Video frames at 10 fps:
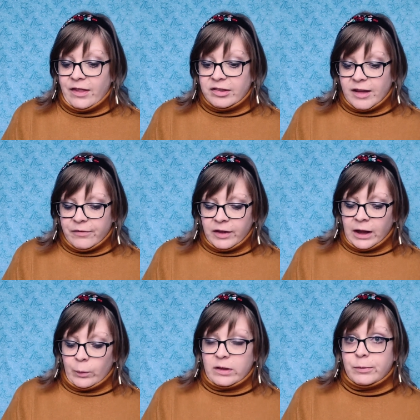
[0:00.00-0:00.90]
and the
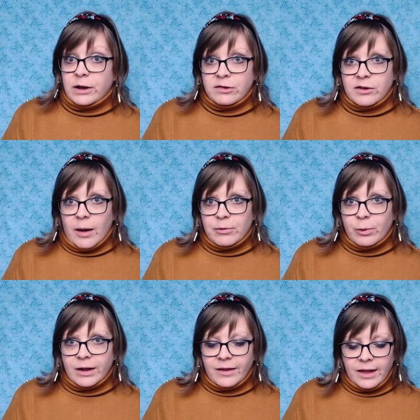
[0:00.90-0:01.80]
scuffling and whispering stopped
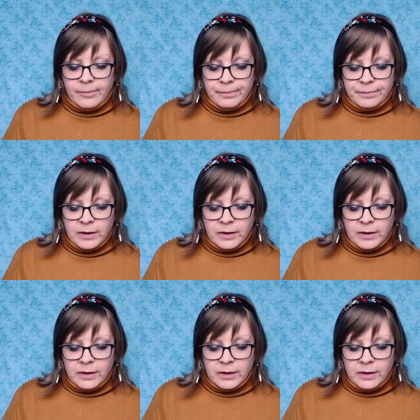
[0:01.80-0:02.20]
quickly.